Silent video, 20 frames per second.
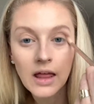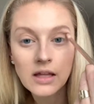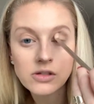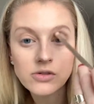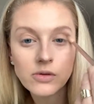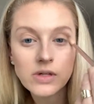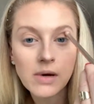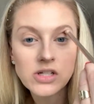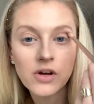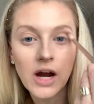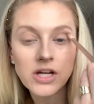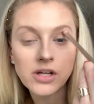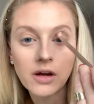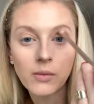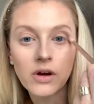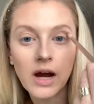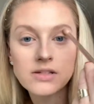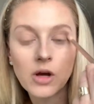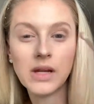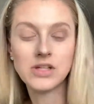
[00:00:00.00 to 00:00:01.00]
You could
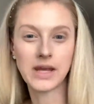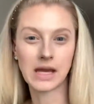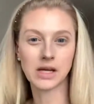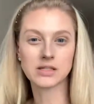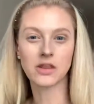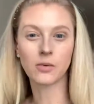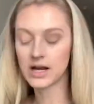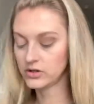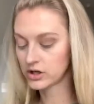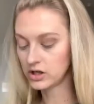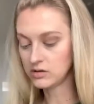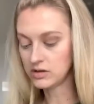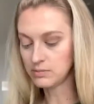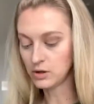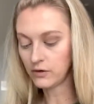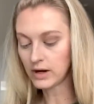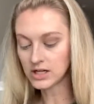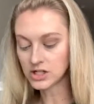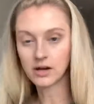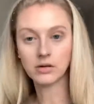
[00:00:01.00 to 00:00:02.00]
just wear Rome and
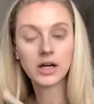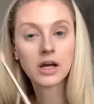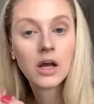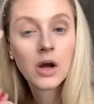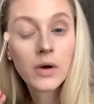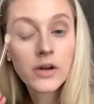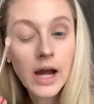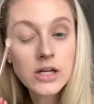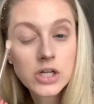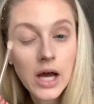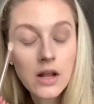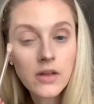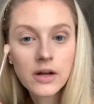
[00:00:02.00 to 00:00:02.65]
stop there.